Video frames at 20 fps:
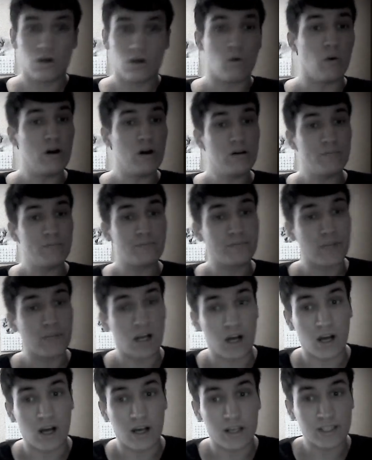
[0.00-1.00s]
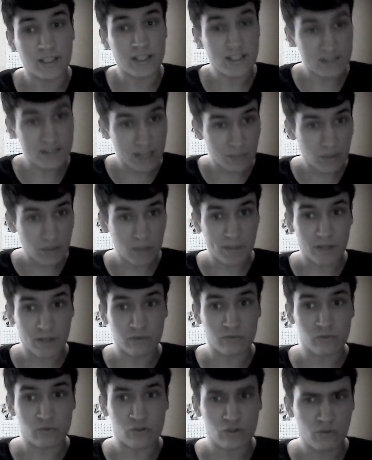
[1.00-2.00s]
Well, I guess that will
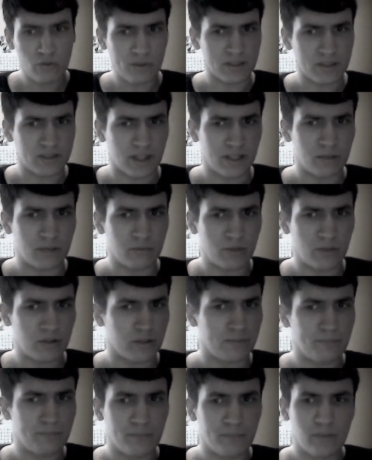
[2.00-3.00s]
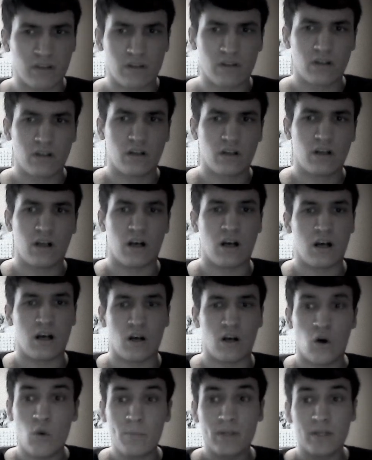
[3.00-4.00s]
about do it then, won't it?
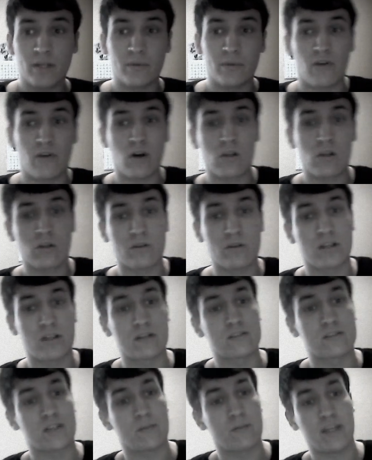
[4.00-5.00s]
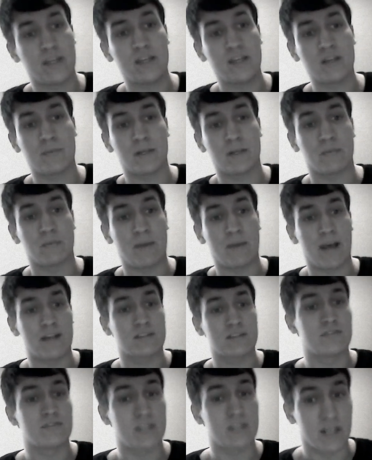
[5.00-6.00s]
Hopefully we've all learned a little something about the
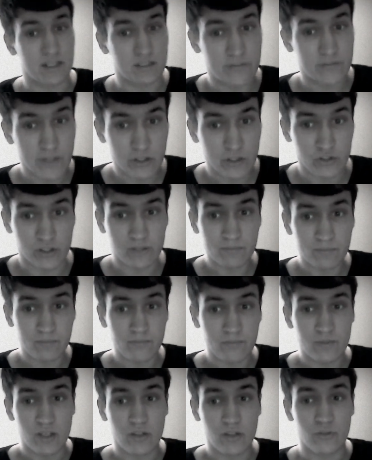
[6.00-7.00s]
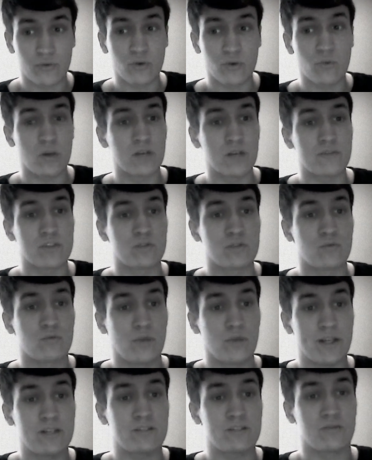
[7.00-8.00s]
past of science fiction through one of its
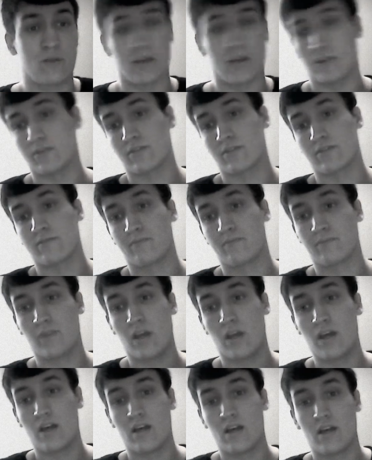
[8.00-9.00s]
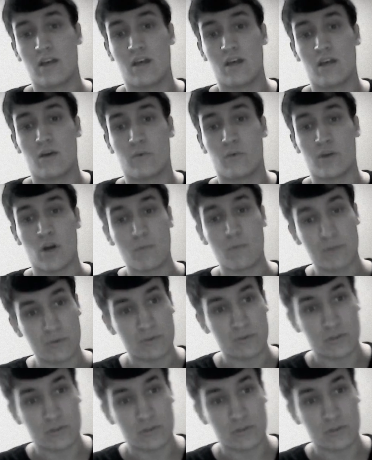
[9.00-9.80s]
greatest writers. We hope you